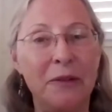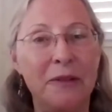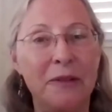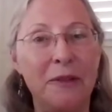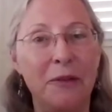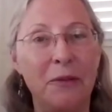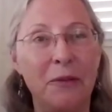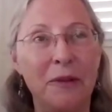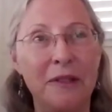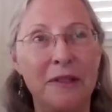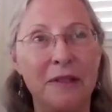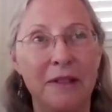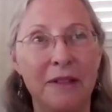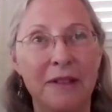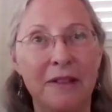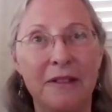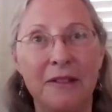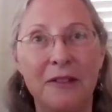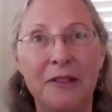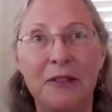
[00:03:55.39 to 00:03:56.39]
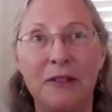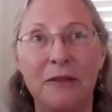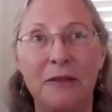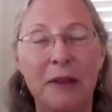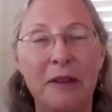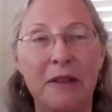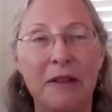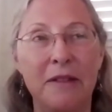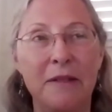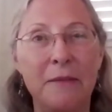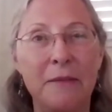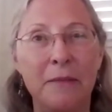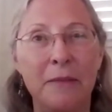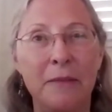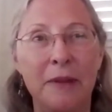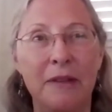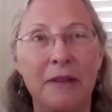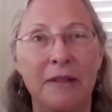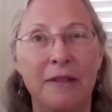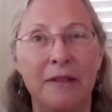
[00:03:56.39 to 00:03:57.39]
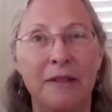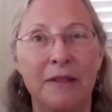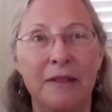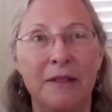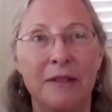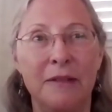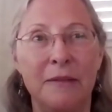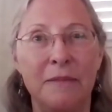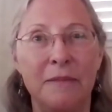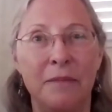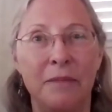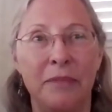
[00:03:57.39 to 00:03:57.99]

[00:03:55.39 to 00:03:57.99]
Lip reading: So resilience to me means